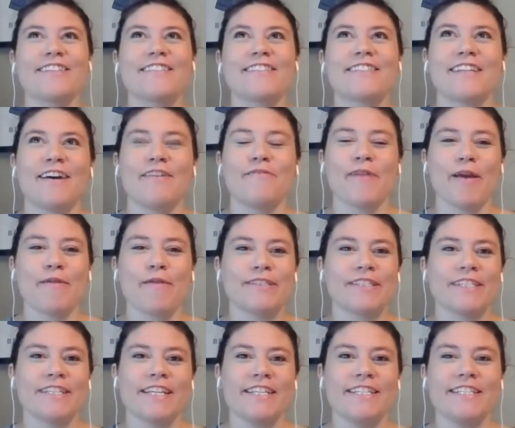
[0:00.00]
as
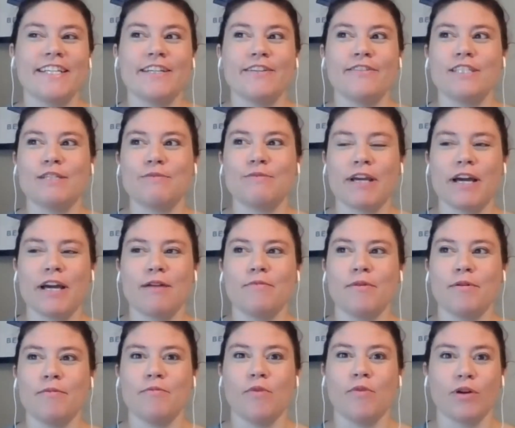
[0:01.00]
Hamilton continues to
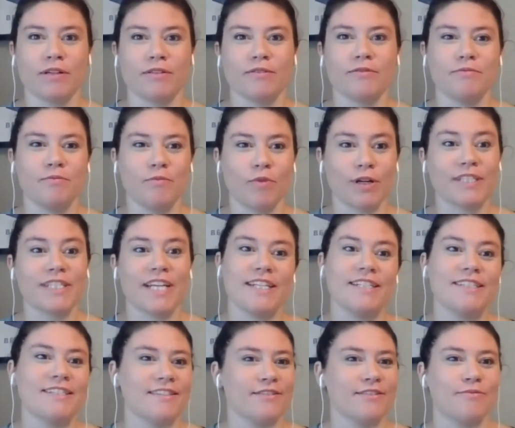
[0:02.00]
become more
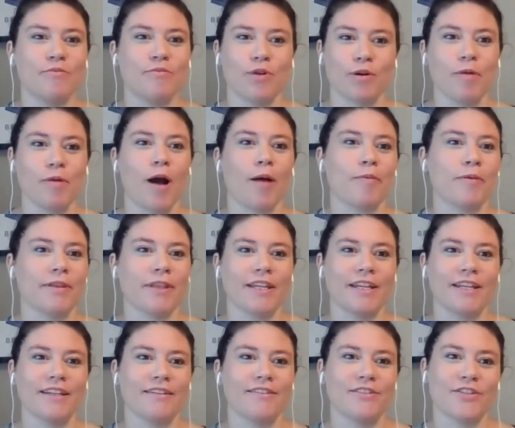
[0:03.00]
dense and more
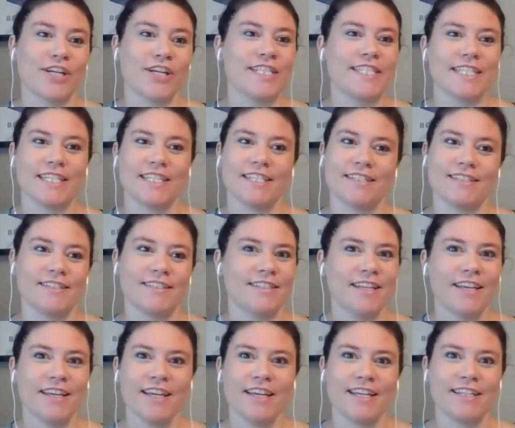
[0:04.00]
populated, transit is
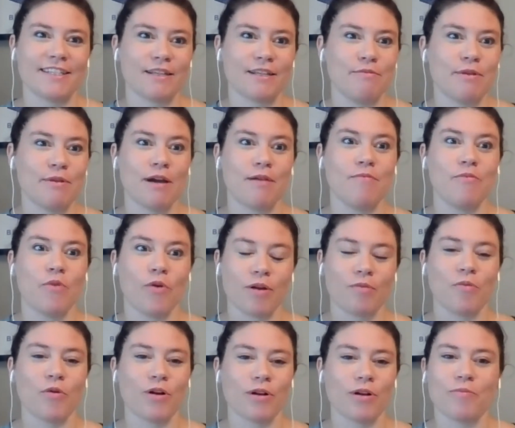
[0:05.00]
going to become more
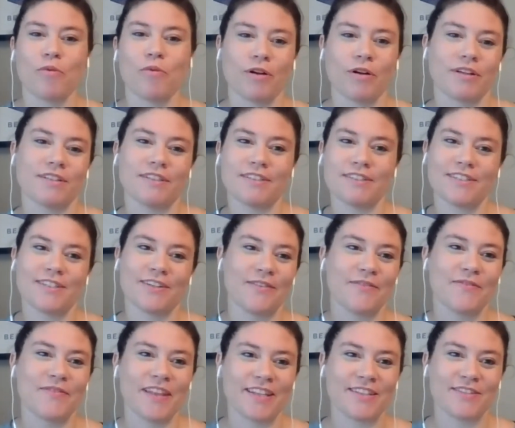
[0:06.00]
and more important.
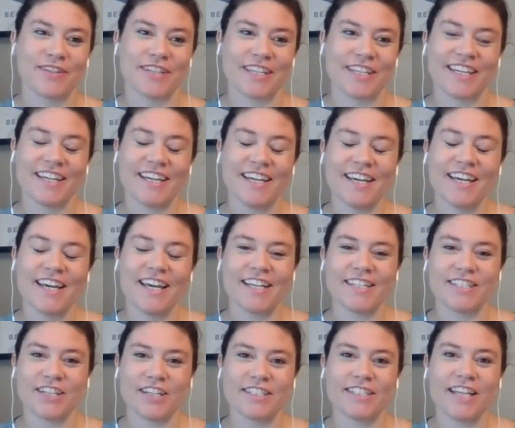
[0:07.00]
It's really
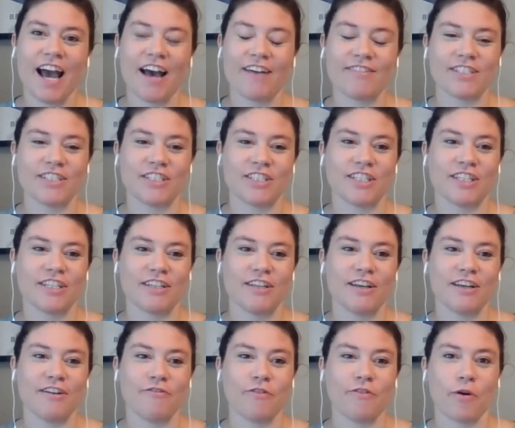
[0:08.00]
It's good to have such a
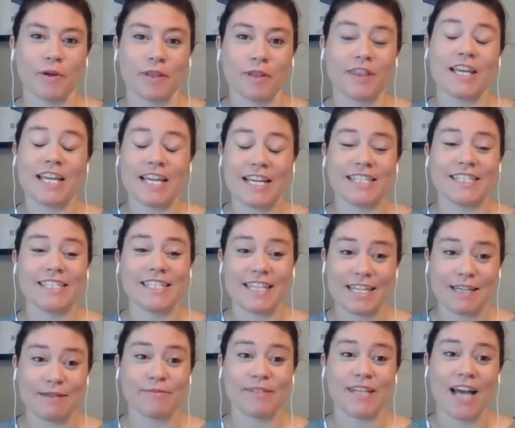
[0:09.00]
forward-thinking
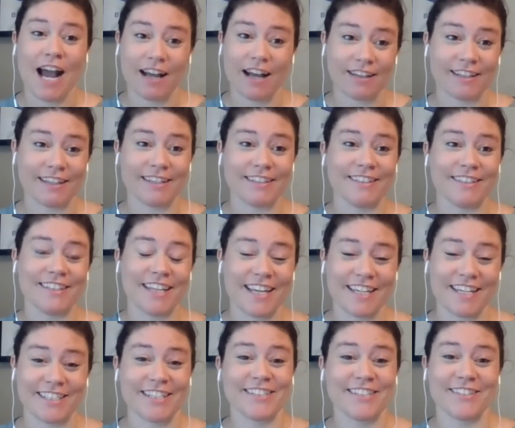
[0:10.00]
team tackling the
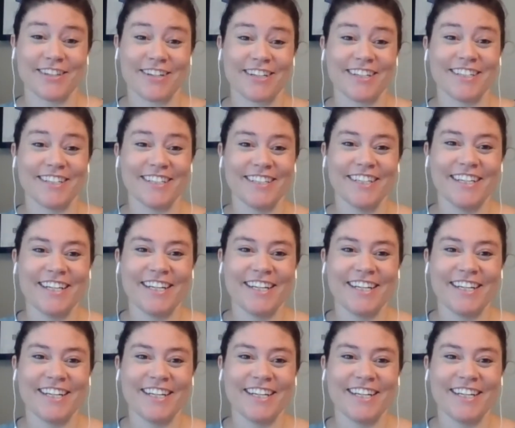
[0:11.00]
HSR.